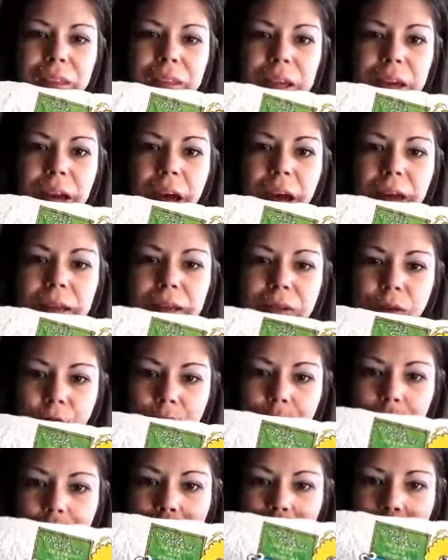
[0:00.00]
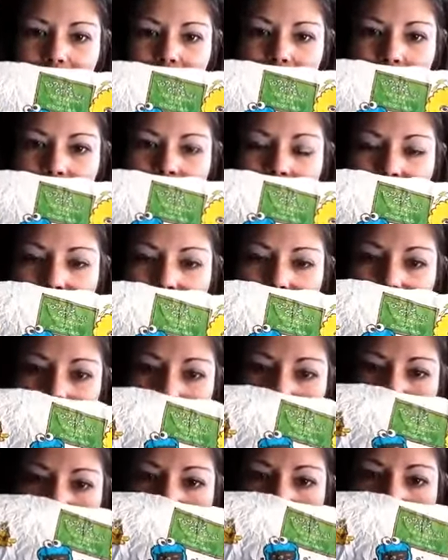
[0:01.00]
It's like an ice cream parlor, but it's
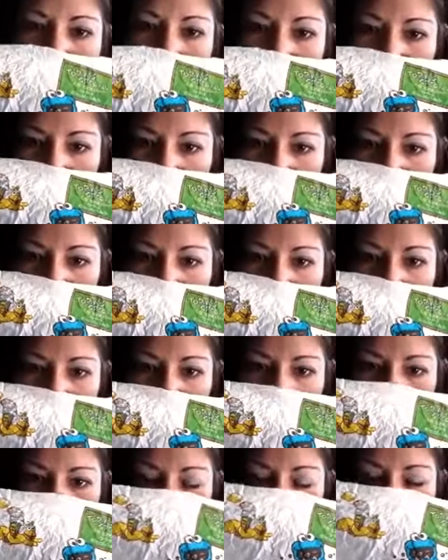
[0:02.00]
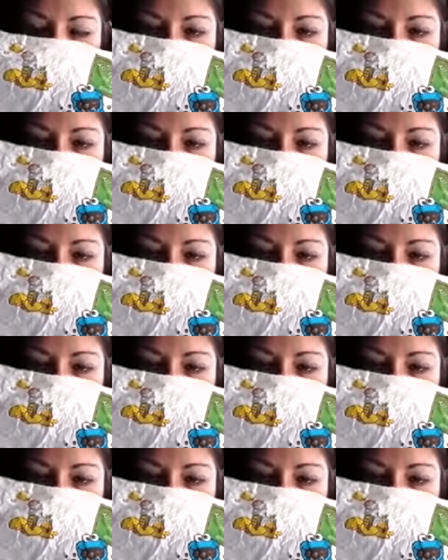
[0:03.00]
the whole like